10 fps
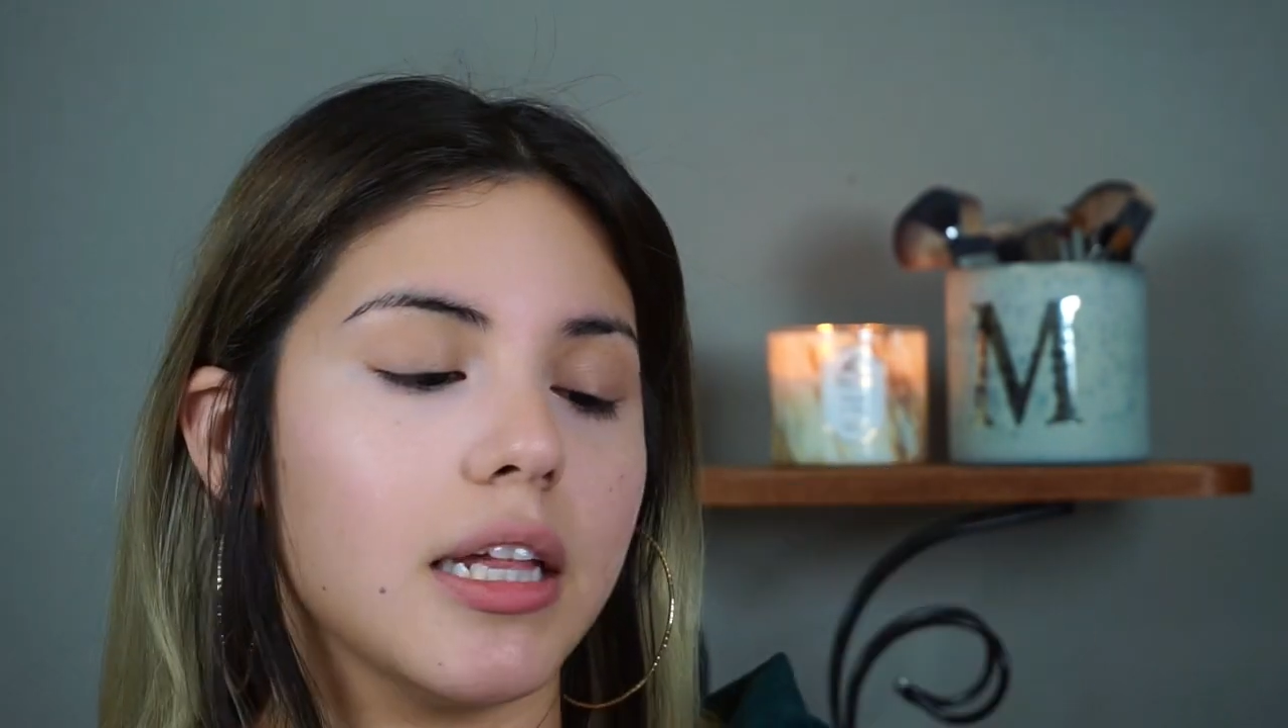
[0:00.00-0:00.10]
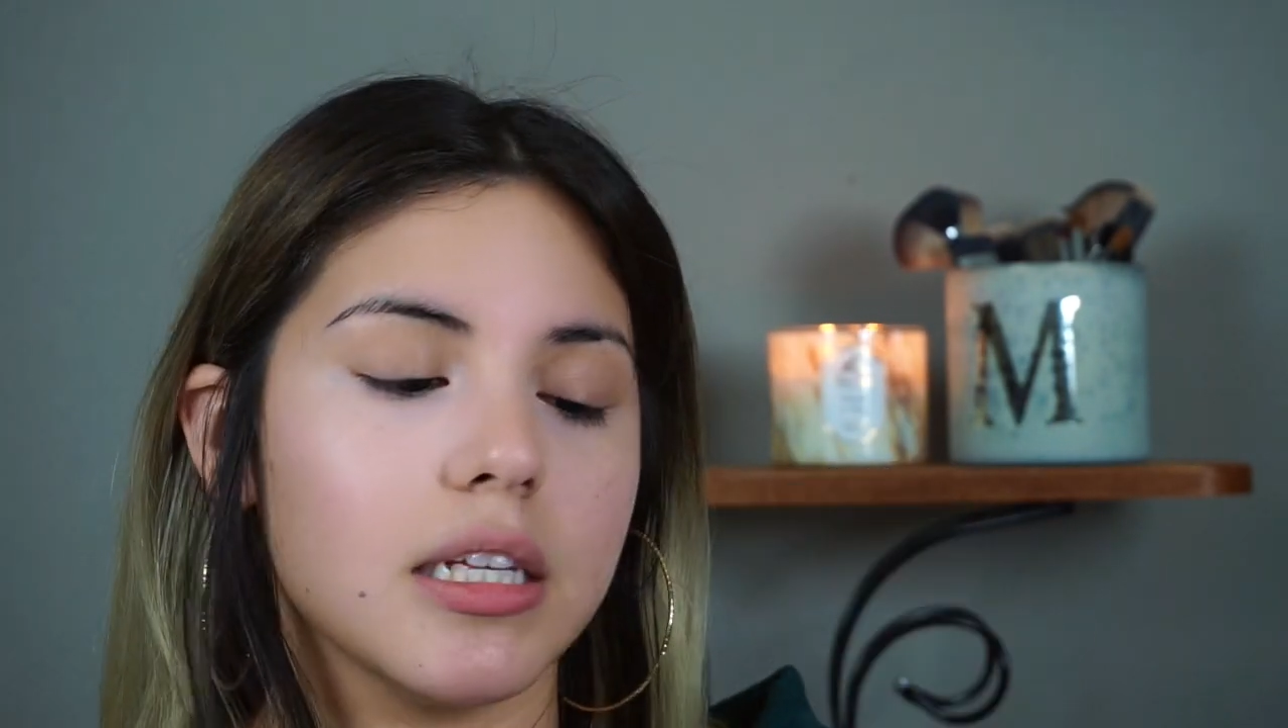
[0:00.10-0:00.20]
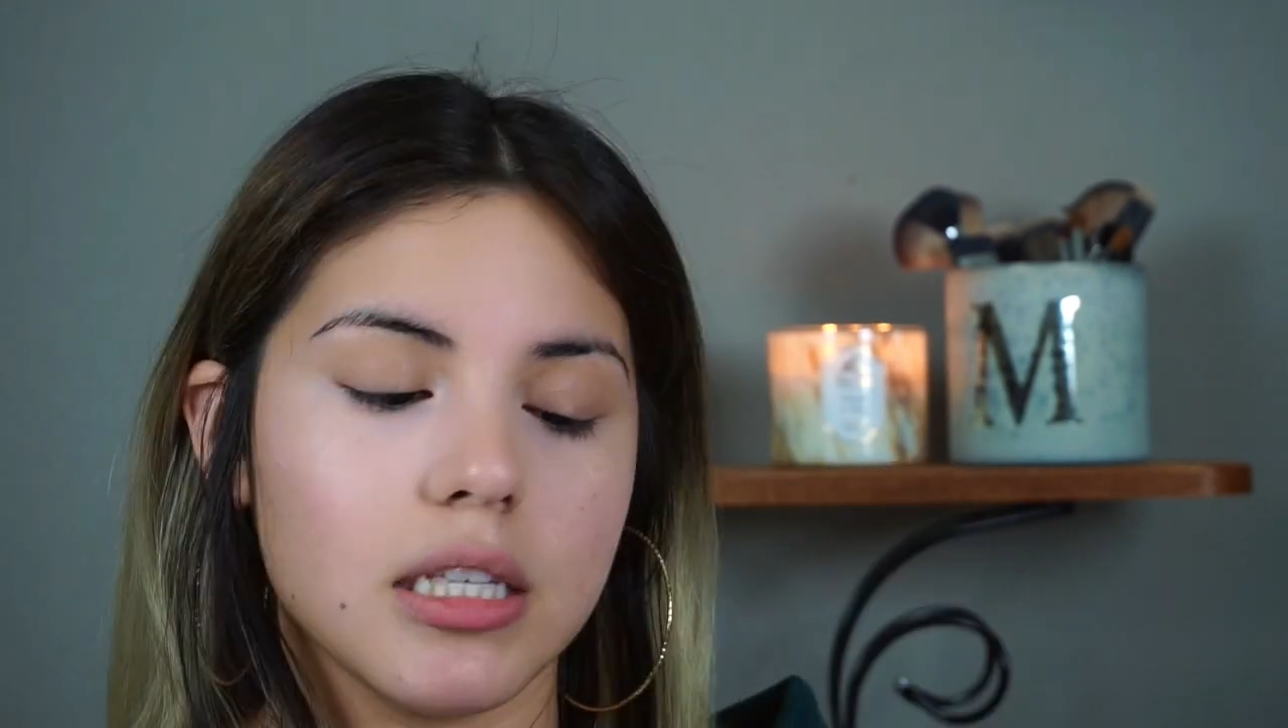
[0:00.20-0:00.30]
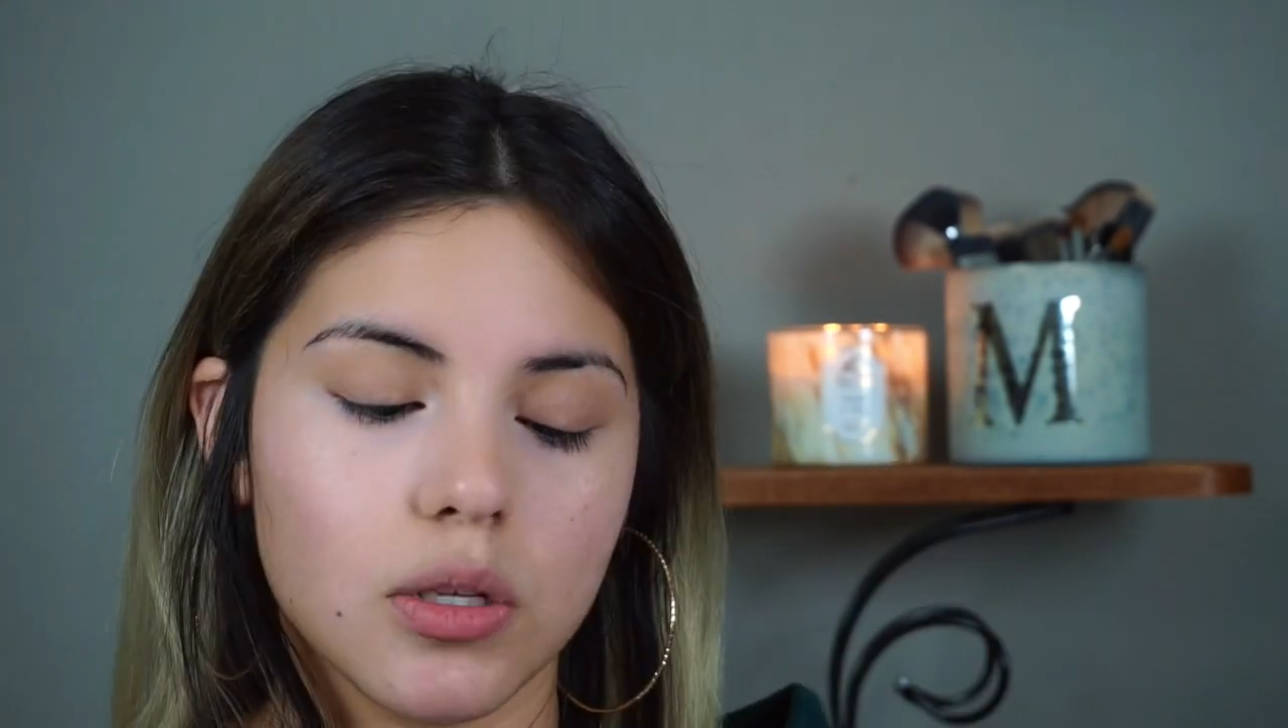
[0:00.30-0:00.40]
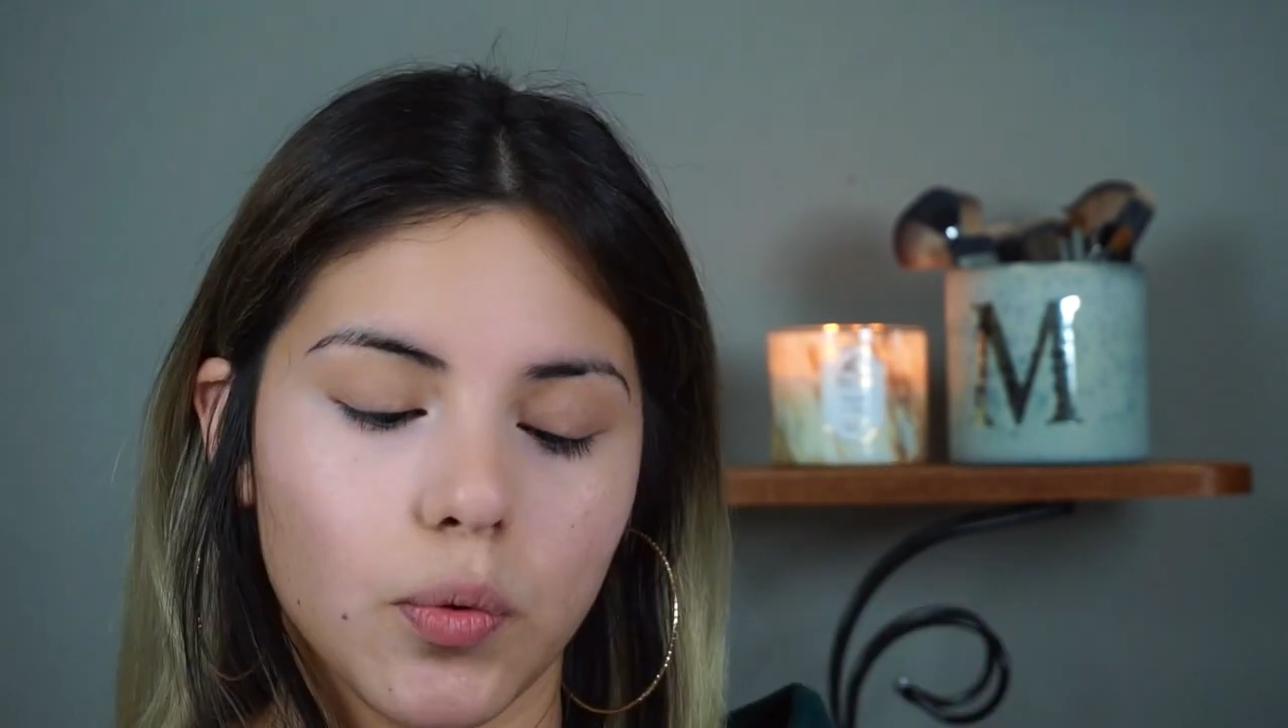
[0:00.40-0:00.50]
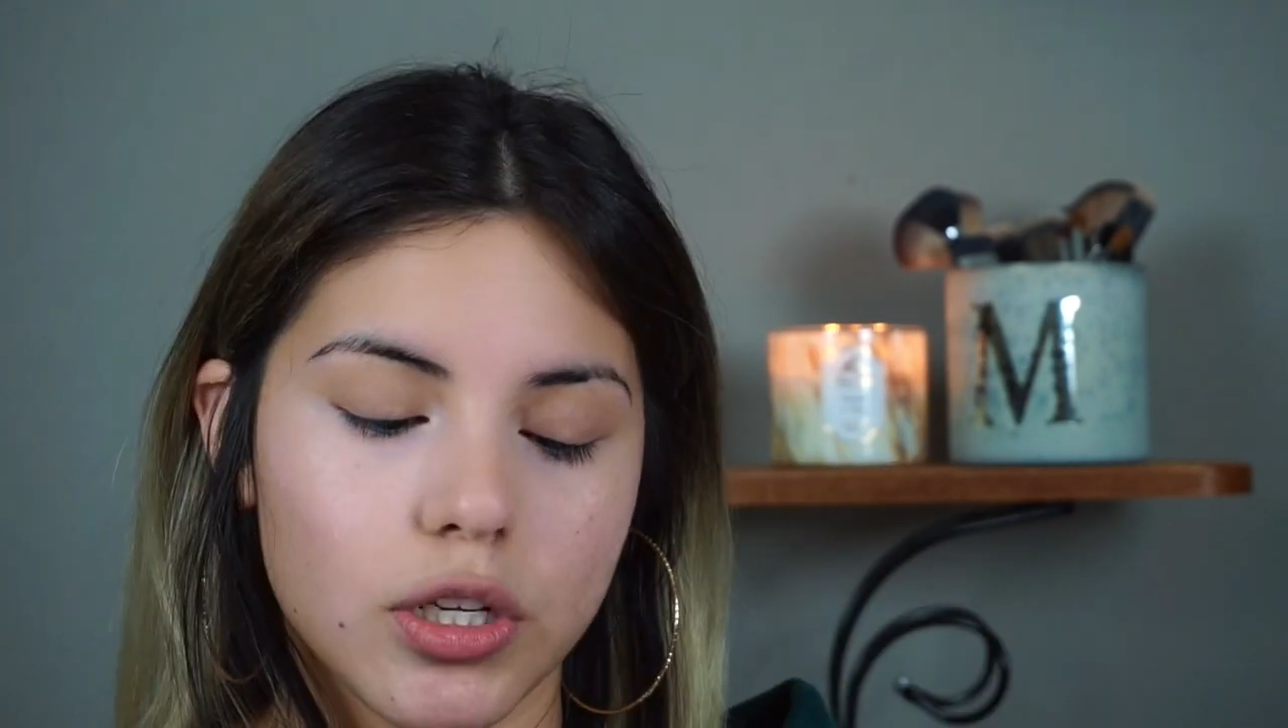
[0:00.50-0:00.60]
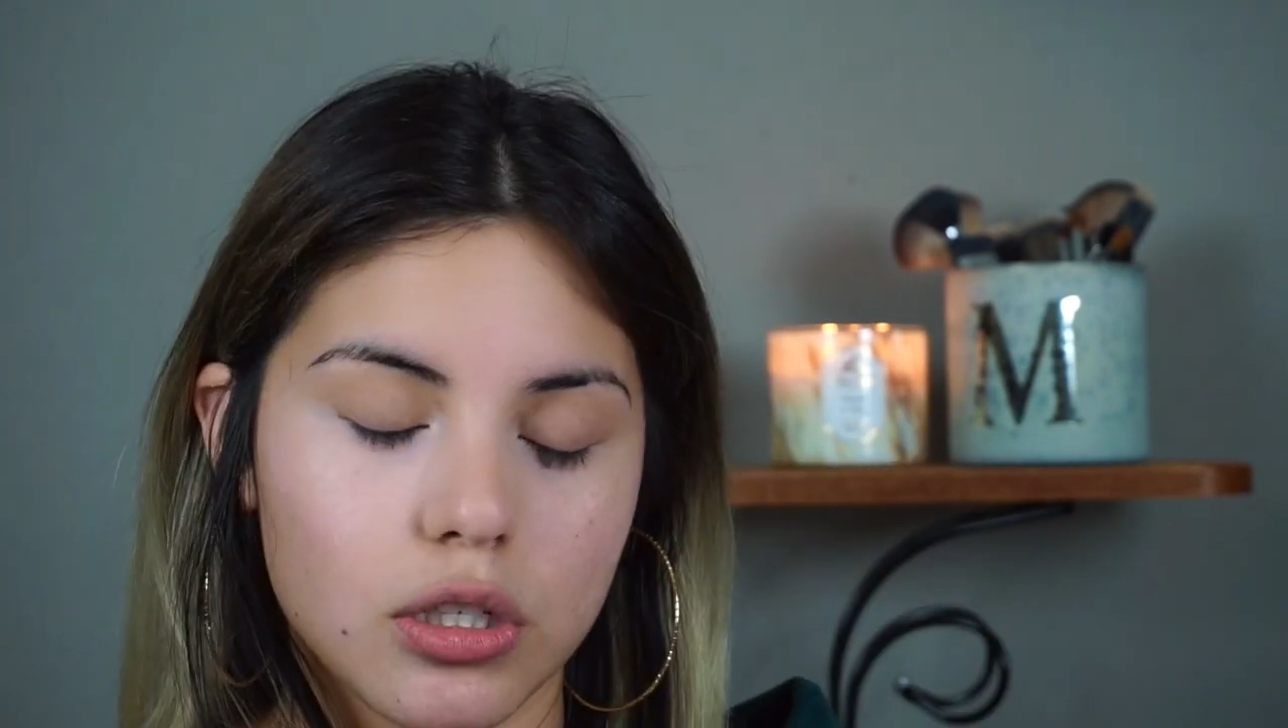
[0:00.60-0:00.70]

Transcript: and this is going